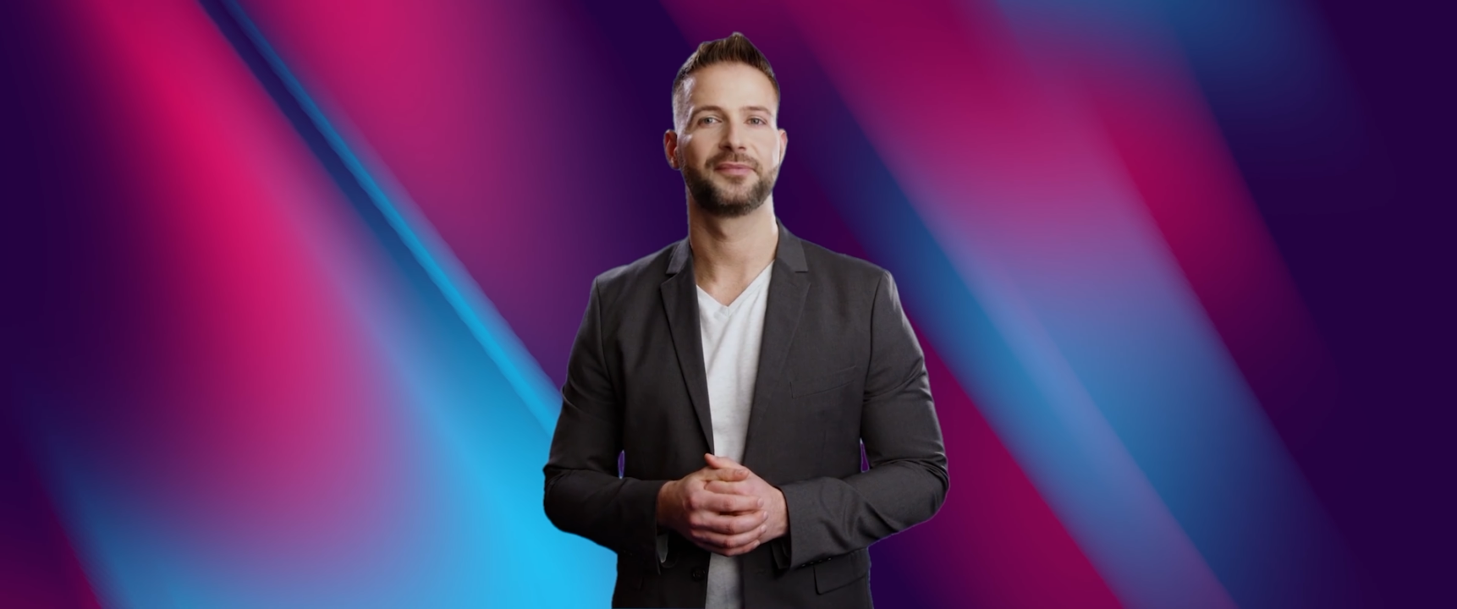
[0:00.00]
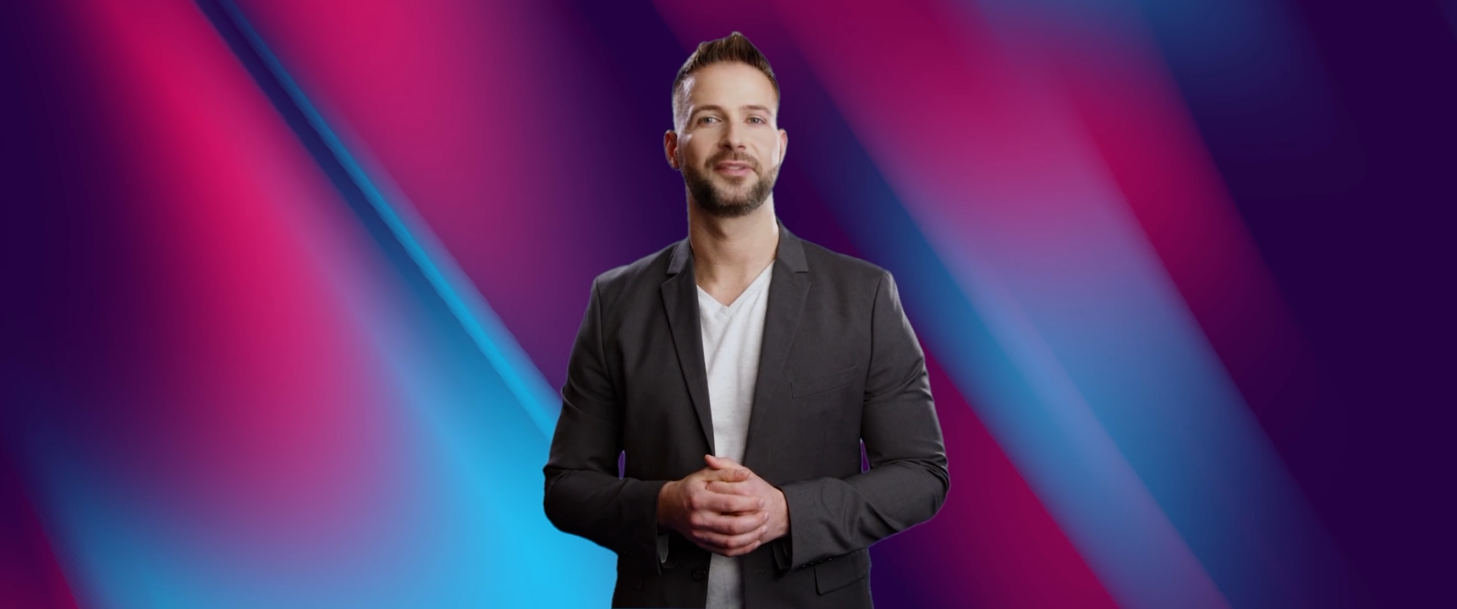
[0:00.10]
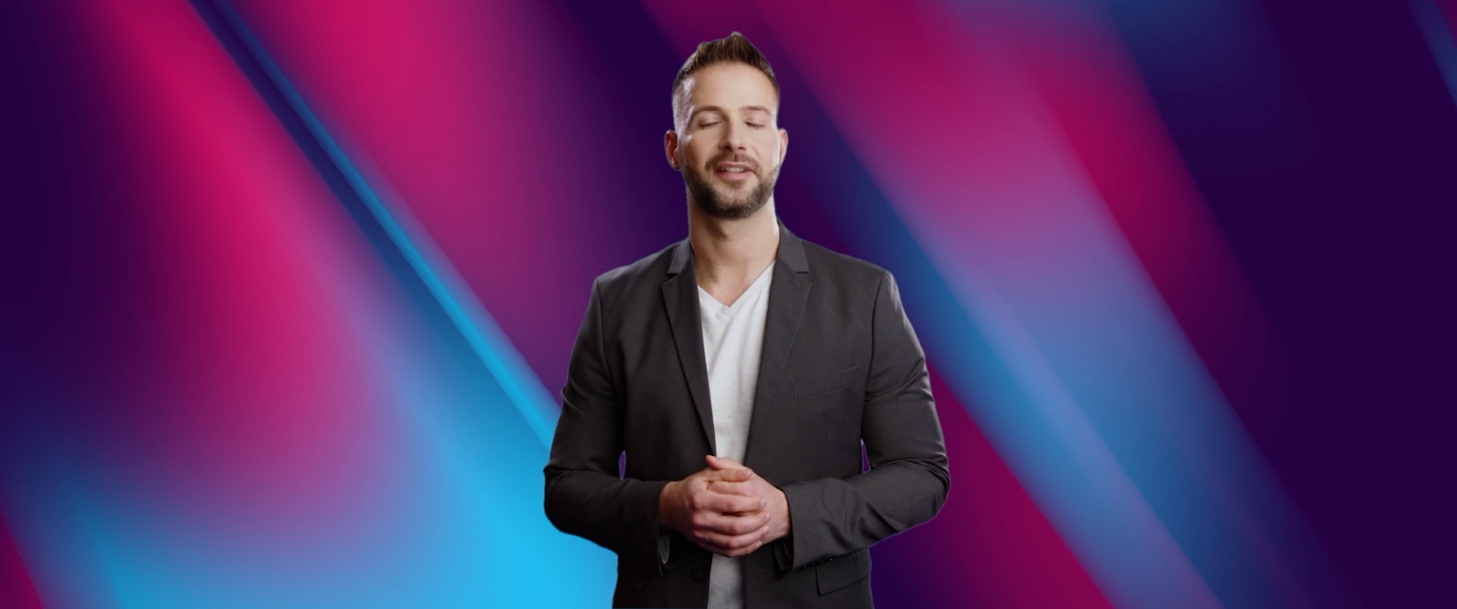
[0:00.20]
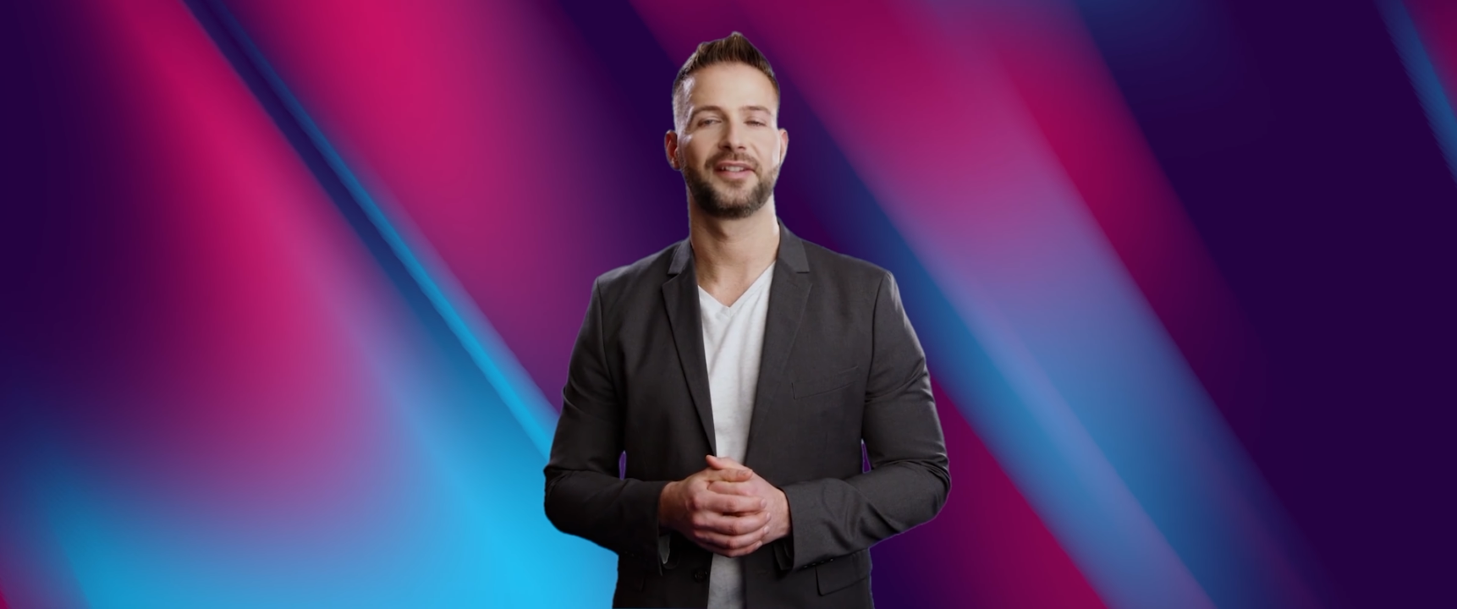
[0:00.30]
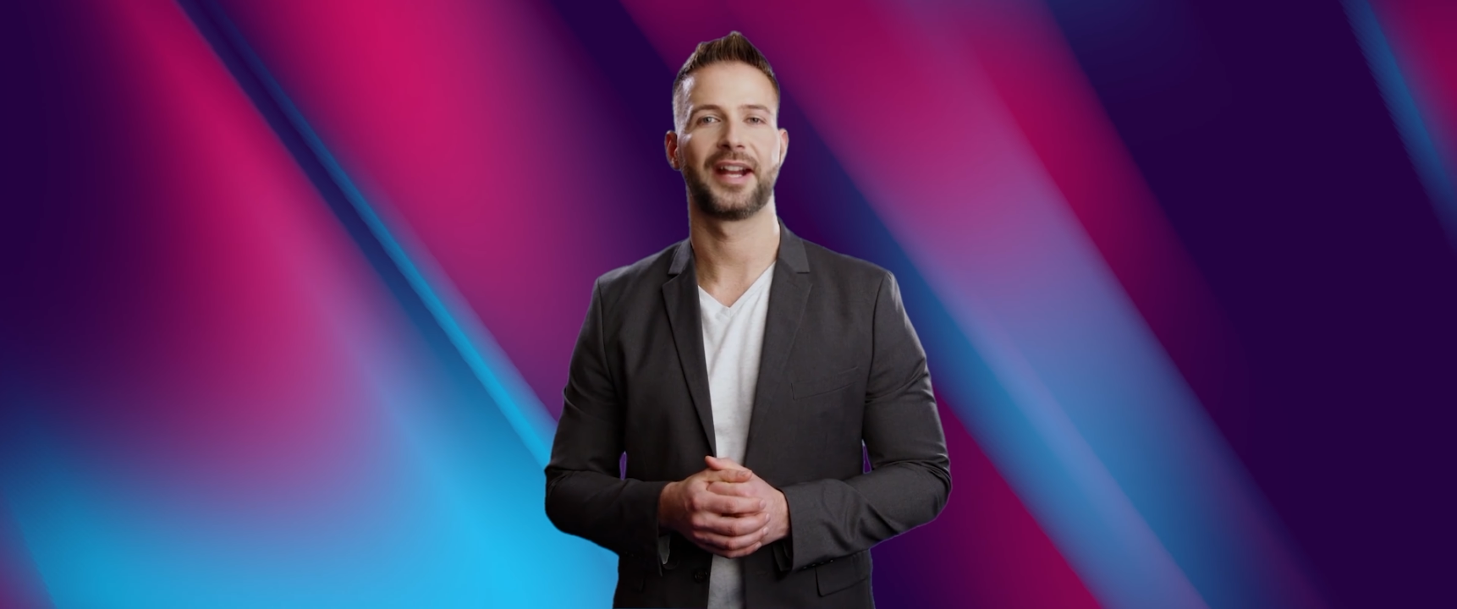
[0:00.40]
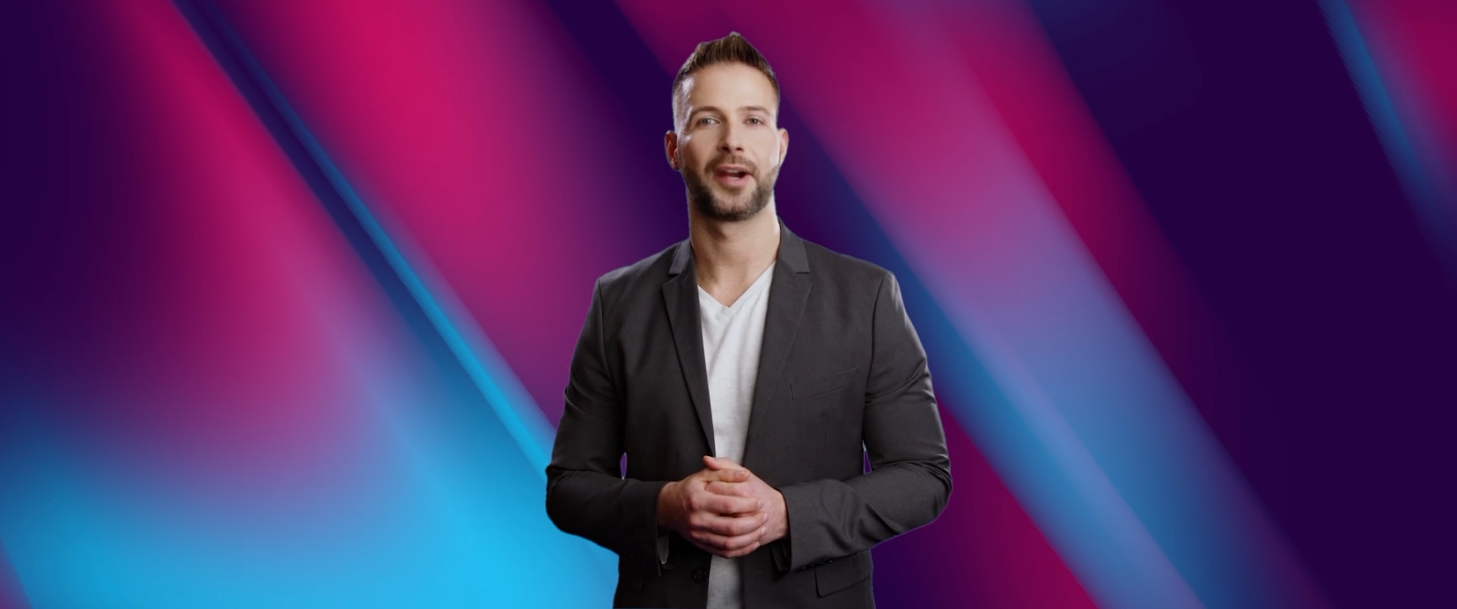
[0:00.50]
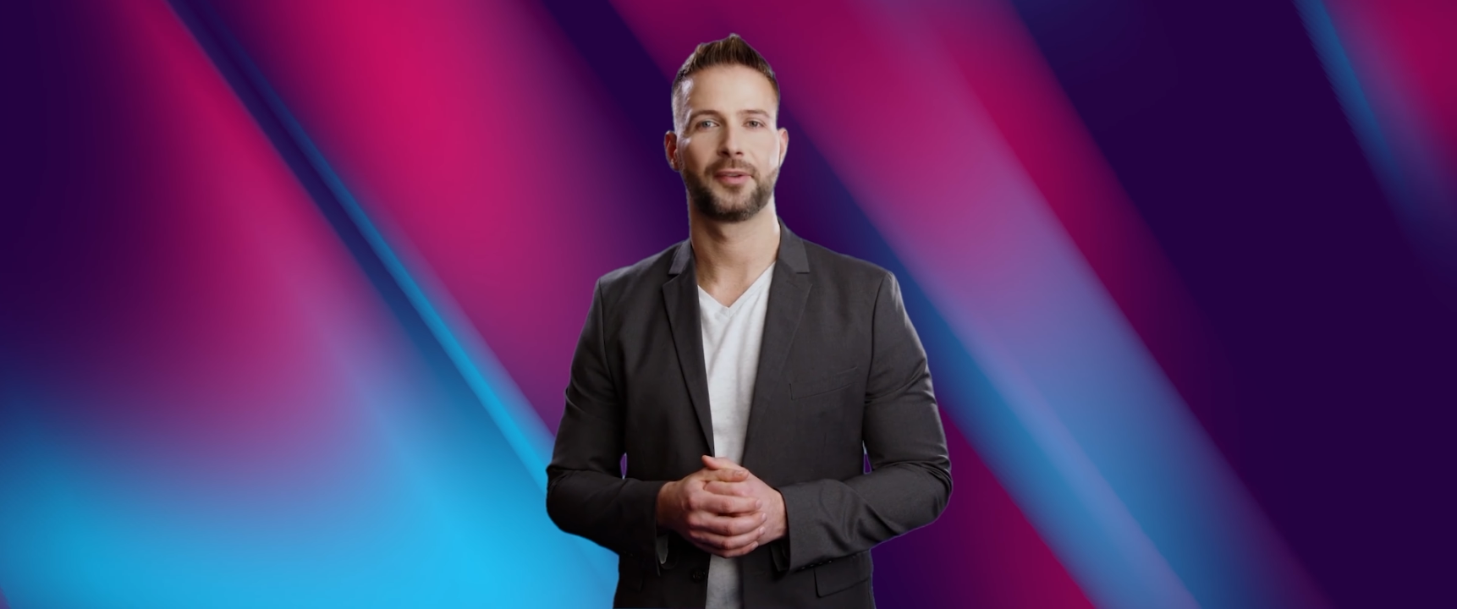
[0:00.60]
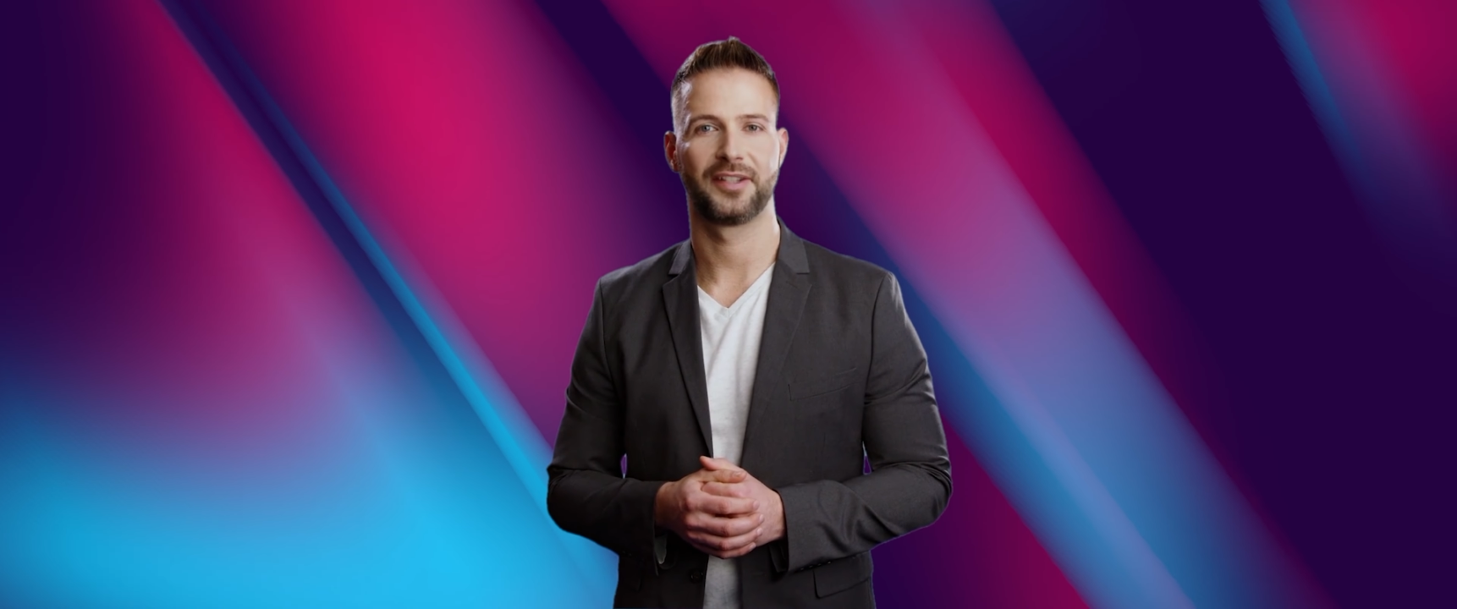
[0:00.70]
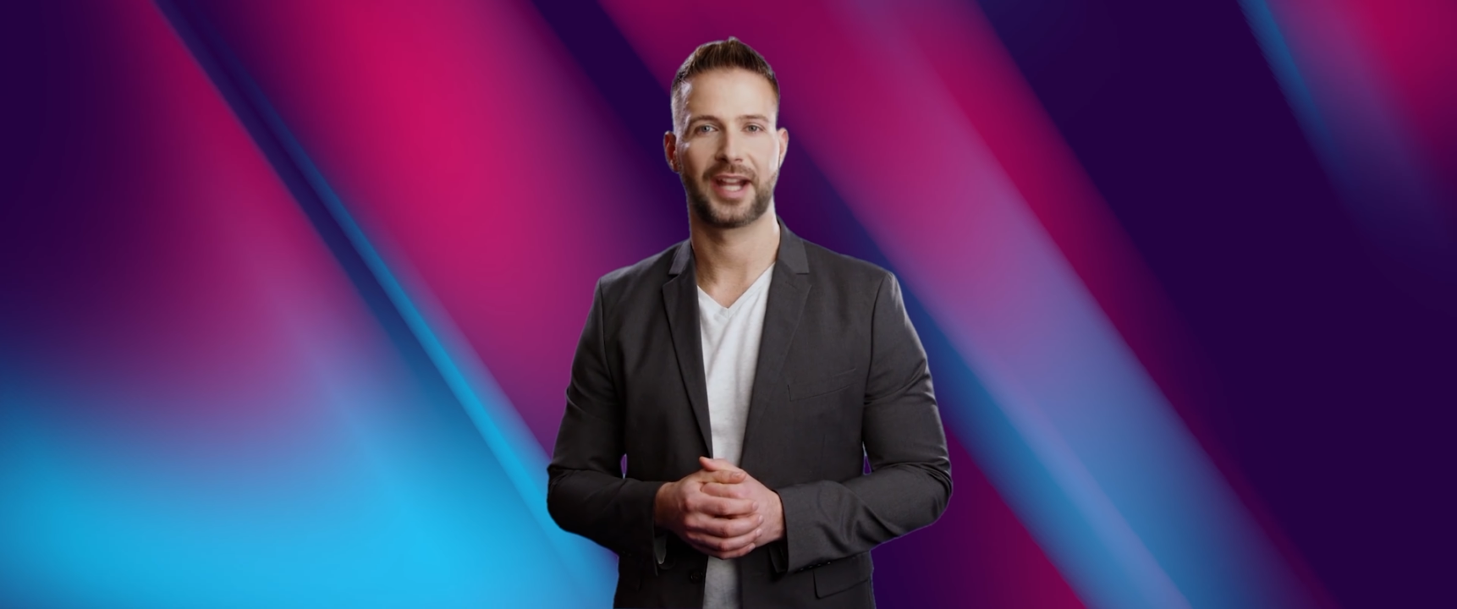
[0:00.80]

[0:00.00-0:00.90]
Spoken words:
This segment